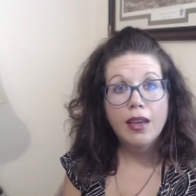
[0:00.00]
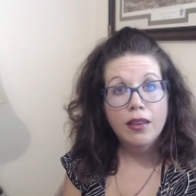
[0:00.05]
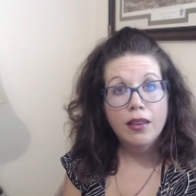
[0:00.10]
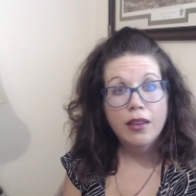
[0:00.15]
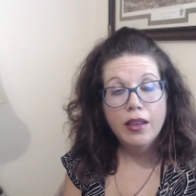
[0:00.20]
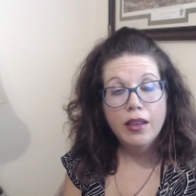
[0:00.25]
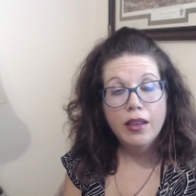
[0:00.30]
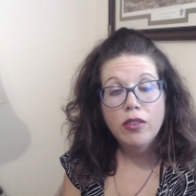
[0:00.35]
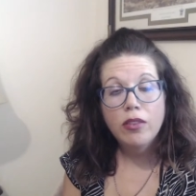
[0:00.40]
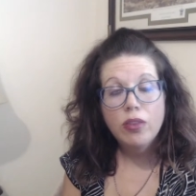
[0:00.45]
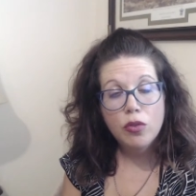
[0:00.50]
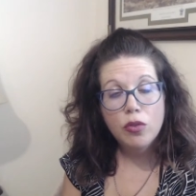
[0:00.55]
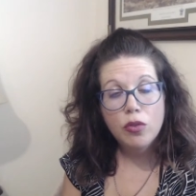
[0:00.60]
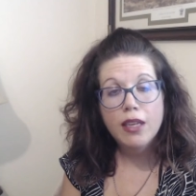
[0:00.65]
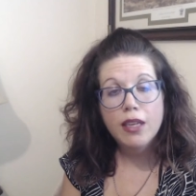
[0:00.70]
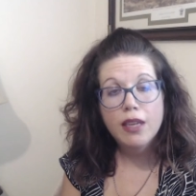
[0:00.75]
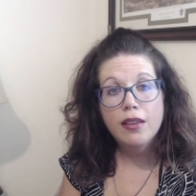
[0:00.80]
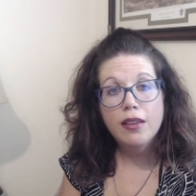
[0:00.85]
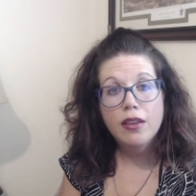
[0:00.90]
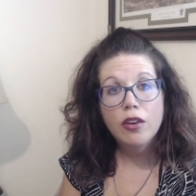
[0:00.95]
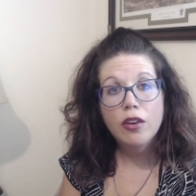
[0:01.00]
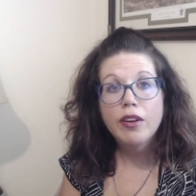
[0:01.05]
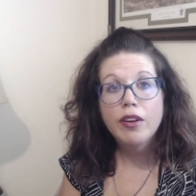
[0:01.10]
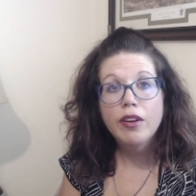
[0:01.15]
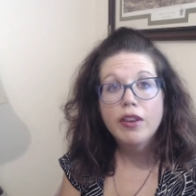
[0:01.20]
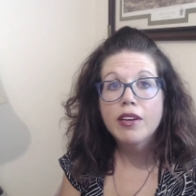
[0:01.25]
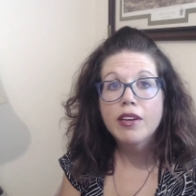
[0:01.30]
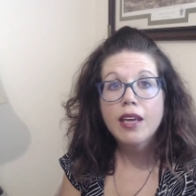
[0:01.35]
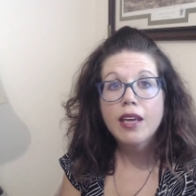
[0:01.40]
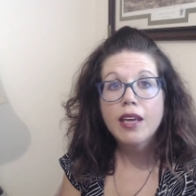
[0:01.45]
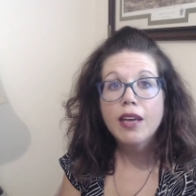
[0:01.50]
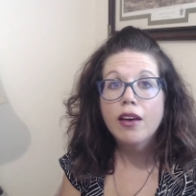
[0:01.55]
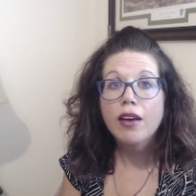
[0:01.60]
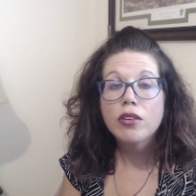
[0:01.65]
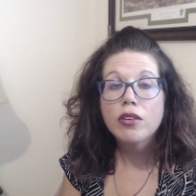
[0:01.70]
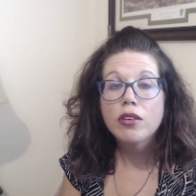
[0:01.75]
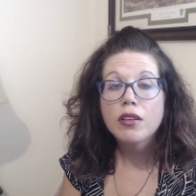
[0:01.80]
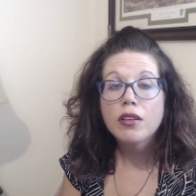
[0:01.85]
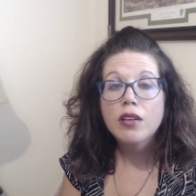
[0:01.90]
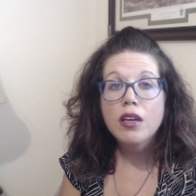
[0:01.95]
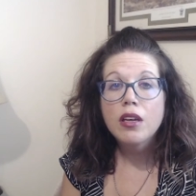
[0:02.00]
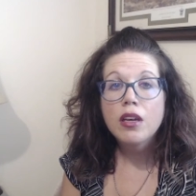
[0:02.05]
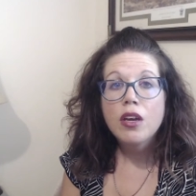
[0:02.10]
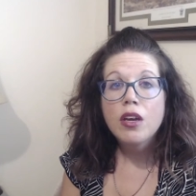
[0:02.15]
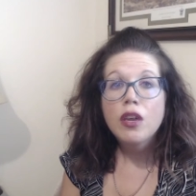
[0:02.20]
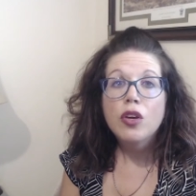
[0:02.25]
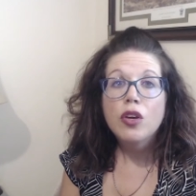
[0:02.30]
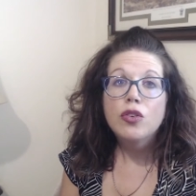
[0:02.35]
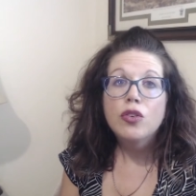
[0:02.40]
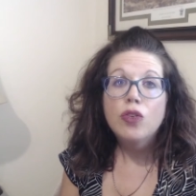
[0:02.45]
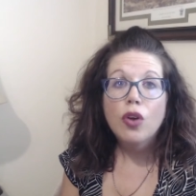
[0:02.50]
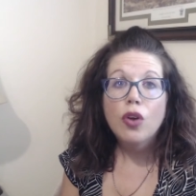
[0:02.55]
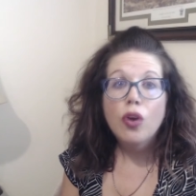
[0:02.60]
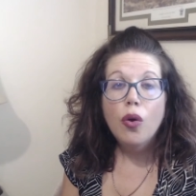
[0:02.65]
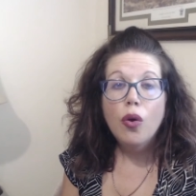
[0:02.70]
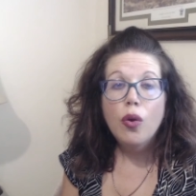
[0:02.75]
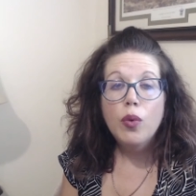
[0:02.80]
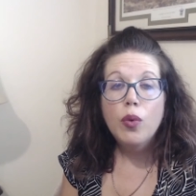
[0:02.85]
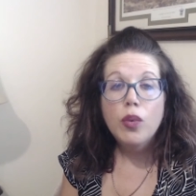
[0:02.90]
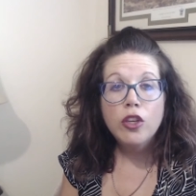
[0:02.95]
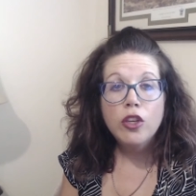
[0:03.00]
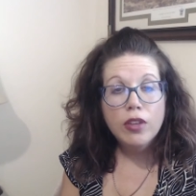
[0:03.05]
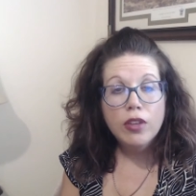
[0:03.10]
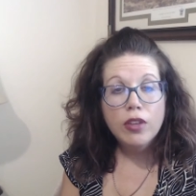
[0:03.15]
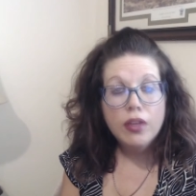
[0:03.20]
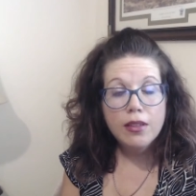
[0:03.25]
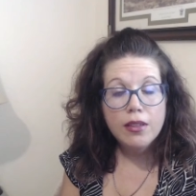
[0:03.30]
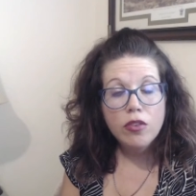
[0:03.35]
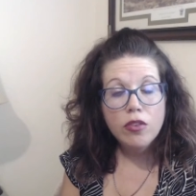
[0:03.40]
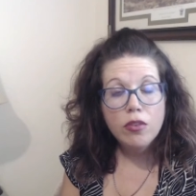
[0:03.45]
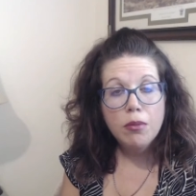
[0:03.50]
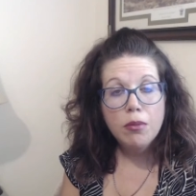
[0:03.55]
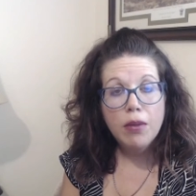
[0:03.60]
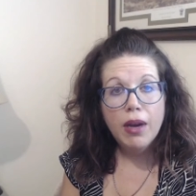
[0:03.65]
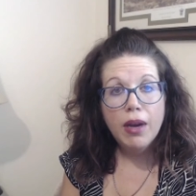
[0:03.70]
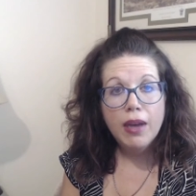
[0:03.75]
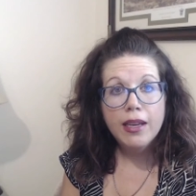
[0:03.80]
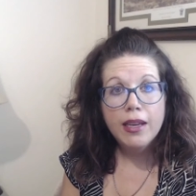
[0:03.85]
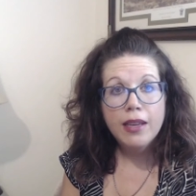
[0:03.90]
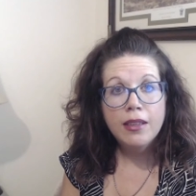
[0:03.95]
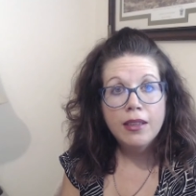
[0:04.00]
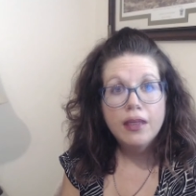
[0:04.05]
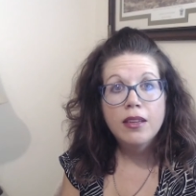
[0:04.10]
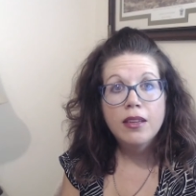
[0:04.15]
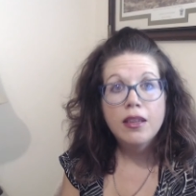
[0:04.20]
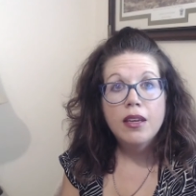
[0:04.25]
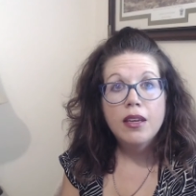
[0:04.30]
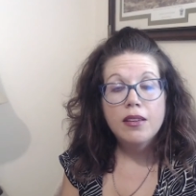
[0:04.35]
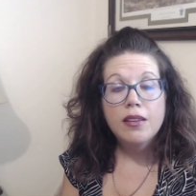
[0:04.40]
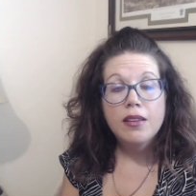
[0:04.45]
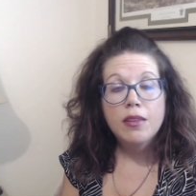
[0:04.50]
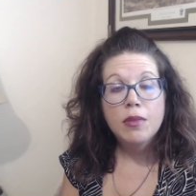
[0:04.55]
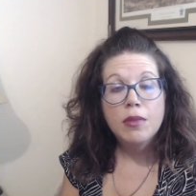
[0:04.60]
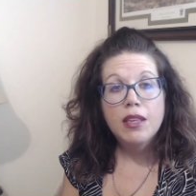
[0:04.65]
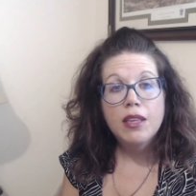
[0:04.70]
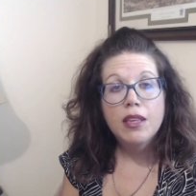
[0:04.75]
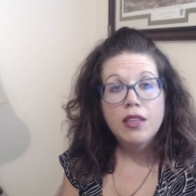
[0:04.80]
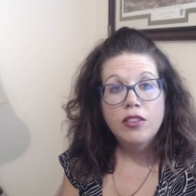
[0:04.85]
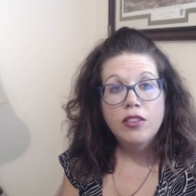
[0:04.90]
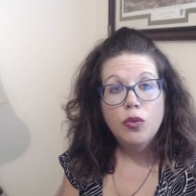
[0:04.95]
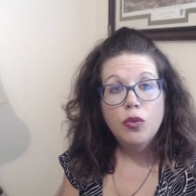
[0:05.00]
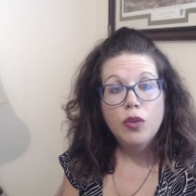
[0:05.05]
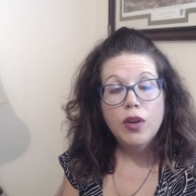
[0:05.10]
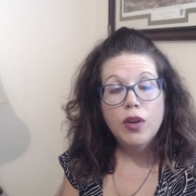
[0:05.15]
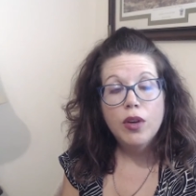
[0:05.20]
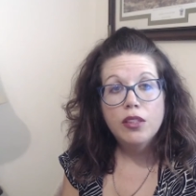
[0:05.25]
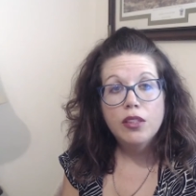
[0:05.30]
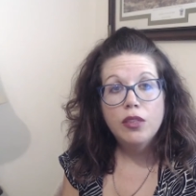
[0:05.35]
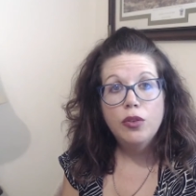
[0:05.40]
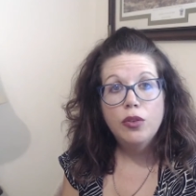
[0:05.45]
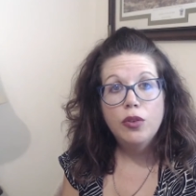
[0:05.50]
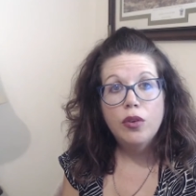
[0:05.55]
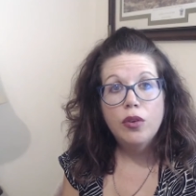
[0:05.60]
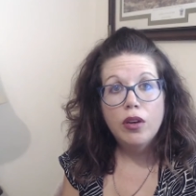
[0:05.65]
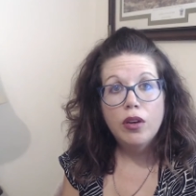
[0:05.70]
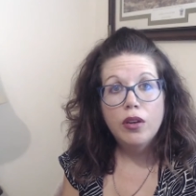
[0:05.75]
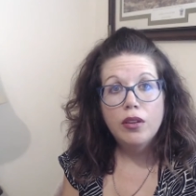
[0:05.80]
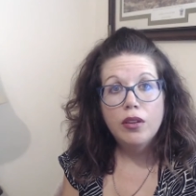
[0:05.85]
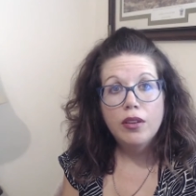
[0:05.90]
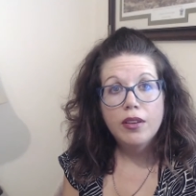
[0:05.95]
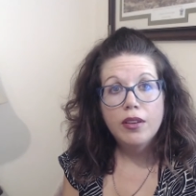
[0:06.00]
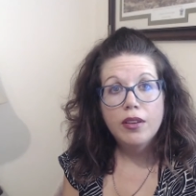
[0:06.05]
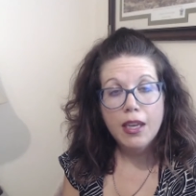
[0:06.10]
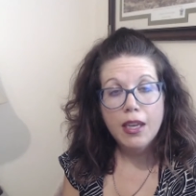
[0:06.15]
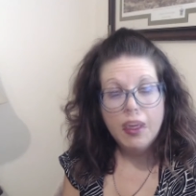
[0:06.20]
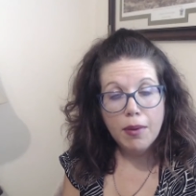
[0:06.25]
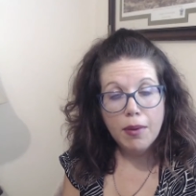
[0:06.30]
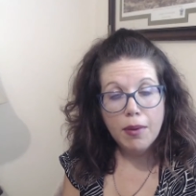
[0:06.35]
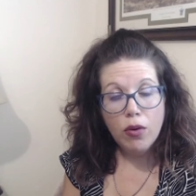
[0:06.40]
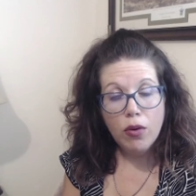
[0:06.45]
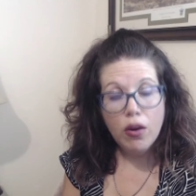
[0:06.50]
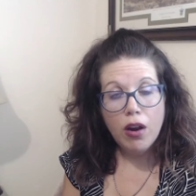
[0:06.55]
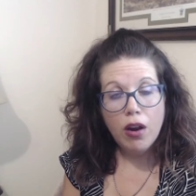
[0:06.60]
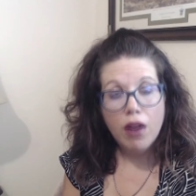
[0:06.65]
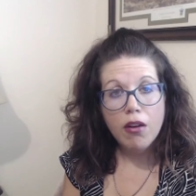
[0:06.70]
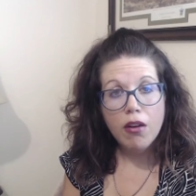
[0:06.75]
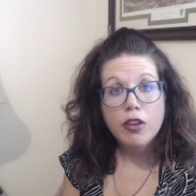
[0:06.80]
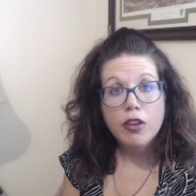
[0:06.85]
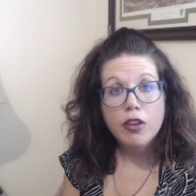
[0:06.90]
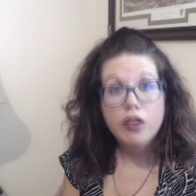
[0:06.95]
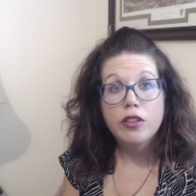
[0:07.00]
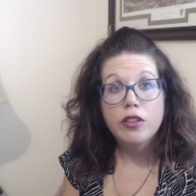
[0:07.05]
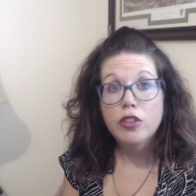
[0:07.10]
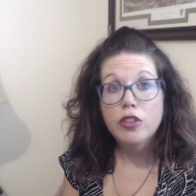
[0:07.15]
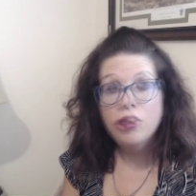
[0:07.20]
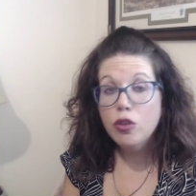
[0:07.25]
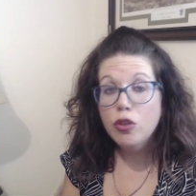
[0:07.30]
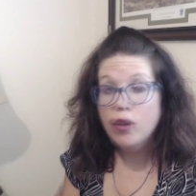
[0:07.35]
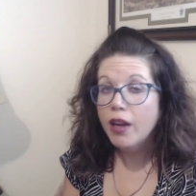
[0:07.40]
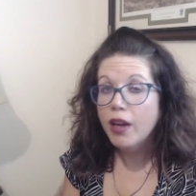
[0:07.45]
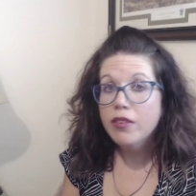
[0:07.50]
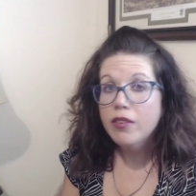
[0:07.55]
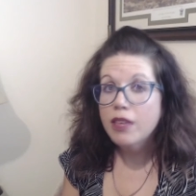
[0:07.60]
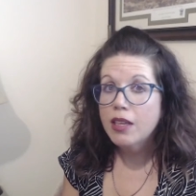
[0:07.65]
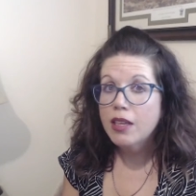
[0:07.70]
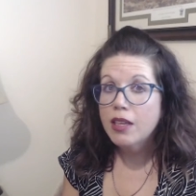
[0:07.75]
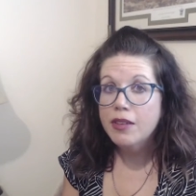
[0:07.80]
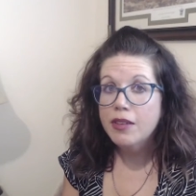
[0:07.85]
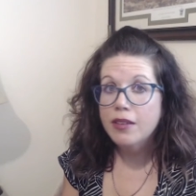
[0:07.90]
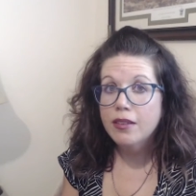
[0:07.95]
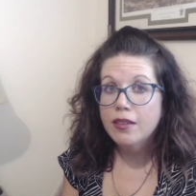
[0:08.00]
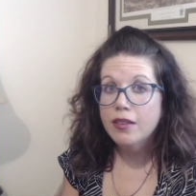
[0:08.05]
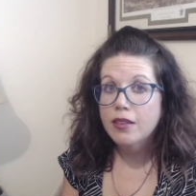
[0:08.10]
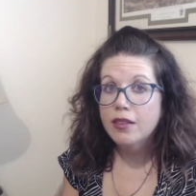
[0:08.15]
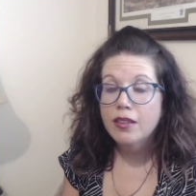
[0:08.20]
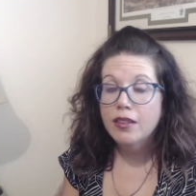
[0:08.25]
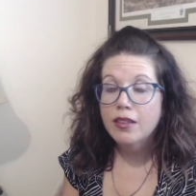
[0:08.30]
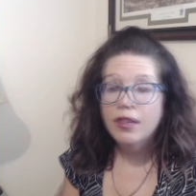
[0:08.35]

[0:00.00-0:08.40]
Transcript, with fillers: and the landlord takes care of everything else. So when you're considering buying, some of the things you want to think about are: Do you have a savings